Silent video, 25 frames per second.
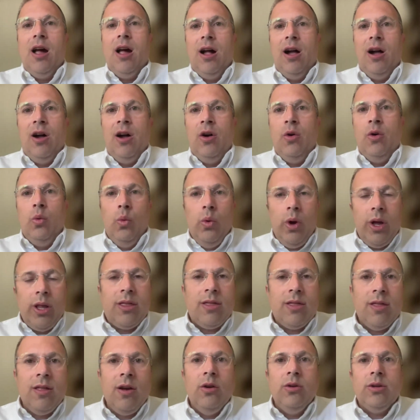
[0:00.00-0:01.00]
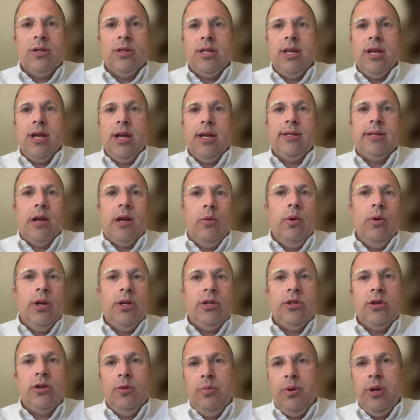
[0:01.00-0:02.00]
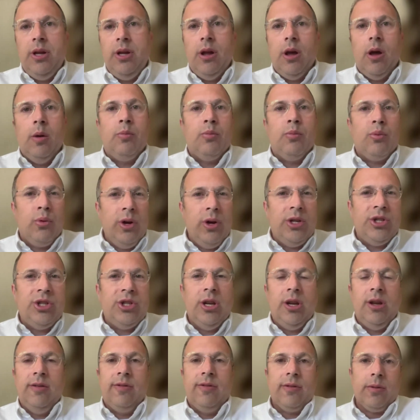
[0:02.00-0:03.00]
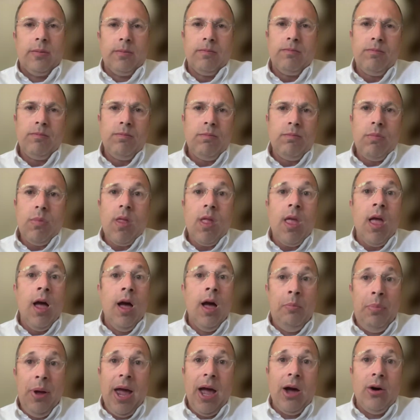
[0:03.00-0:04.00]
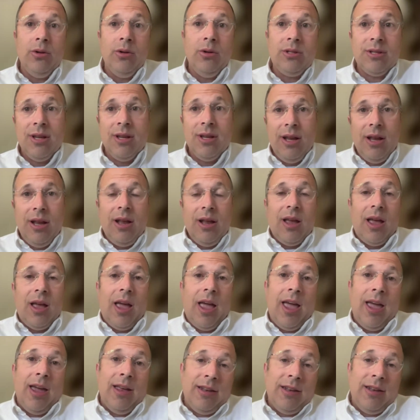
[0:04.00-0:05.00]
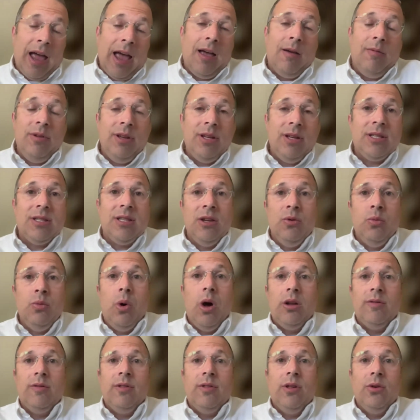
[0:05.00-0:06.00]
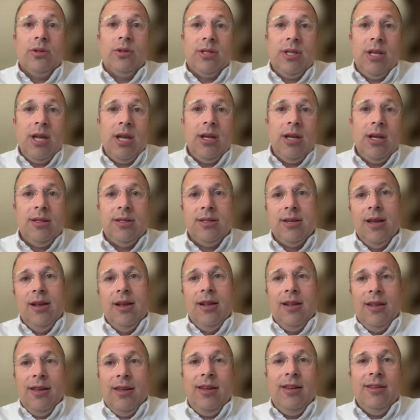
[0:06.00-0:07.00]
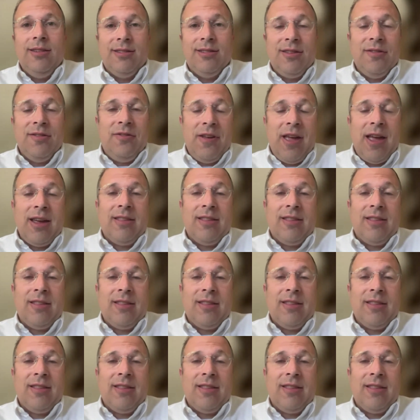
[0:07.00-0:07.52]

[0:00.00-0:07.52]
with those things that we should be appreciative about. And obviously, one of those things is the